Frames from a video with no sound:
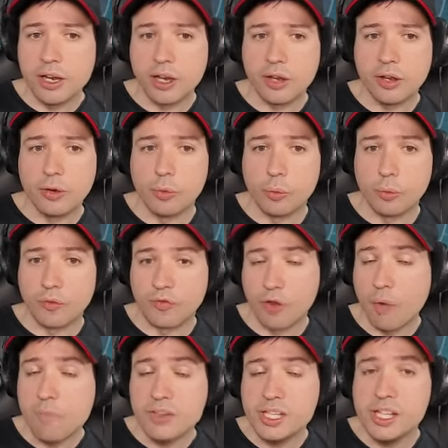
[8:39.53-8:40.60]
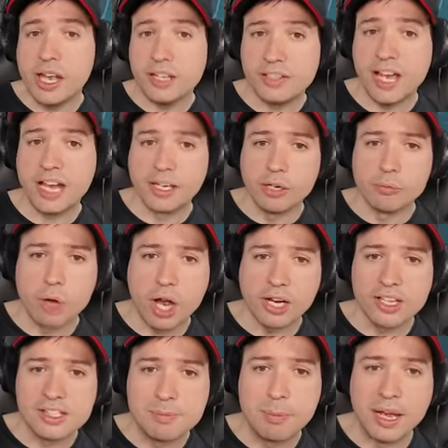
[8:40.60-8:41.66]
uh or from the attacking
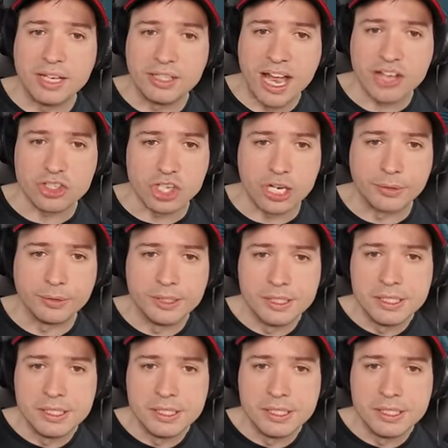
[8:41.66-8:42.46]
rockets by dashing.